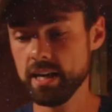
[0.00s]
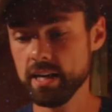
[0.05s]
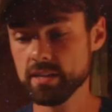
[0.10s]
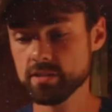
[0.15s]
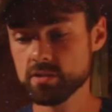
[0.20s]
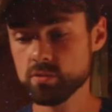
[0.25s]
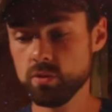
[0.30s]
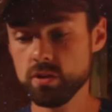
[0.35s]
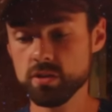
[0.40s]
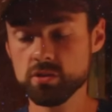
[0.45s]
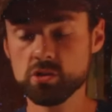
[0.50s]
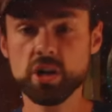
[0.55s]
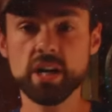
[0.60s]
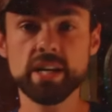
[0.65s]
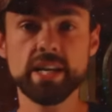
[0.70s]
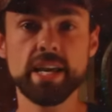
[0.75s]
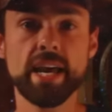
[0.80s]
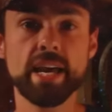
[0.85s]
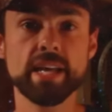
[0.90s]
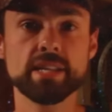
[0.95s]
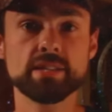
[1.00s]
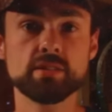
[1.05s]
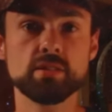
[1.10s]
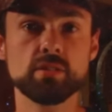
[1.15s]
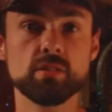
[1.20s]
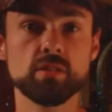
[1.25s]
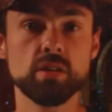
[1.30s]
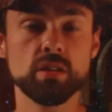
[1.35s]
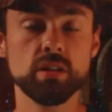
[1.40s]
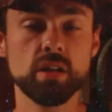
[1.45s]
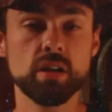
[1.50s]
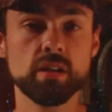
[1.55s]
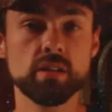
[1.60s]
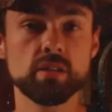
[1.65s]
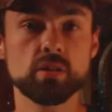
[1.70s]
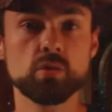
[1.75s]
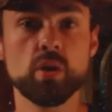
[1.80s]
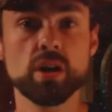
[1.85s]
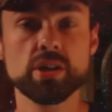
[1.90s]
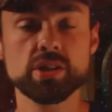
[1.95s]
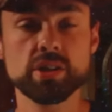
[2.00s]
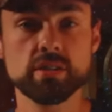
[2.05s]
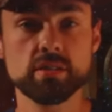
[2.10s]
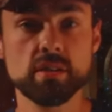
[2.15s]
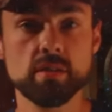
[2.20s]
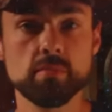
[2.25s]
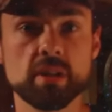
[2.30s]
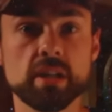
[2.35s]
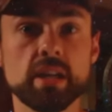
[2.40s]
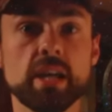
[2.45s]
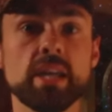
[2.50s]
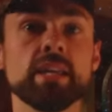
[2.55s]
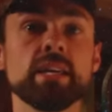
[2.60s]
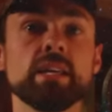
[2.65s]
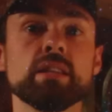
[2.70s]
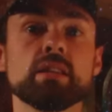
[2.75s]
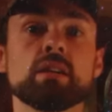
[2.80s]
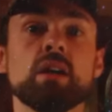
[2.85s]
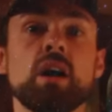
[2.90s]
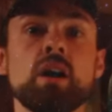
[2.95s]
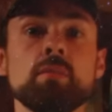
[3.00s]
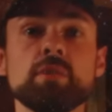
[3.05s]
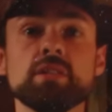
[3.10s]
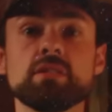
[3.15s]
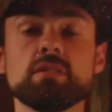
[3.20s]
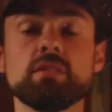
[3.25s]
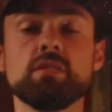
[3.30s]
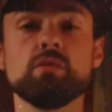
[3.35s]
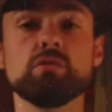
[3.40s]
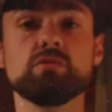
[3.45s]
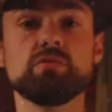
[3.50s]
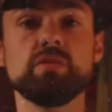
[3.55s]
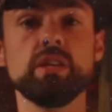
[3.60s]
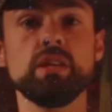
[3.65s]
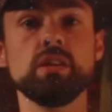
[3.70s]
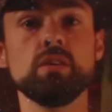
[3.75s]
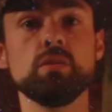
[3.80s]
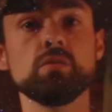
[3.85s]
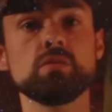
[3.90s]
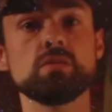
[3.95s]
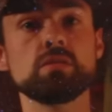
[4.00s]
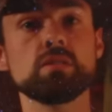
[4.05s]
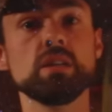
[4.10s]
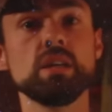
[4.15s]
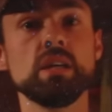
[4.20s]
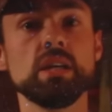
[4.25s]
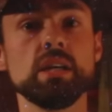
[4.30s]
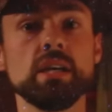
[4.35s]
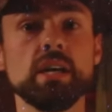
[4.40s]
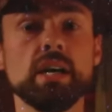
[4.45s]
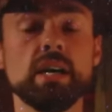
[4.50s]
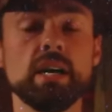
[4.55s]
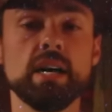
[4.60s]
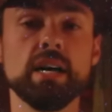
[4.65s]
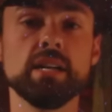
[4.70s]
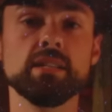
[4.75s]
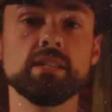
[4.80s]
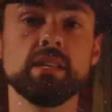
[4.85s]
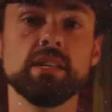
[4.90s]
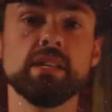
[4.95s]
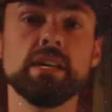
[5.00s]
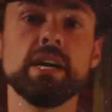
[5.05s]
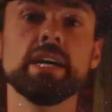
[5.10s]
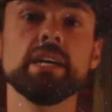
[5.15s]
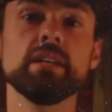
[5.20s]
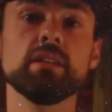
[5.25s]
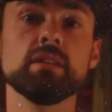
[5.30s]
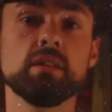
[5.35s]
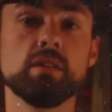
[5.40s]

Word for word: So I'll try to answer a lot of the questions I've been getting in the comments of those videos tonight.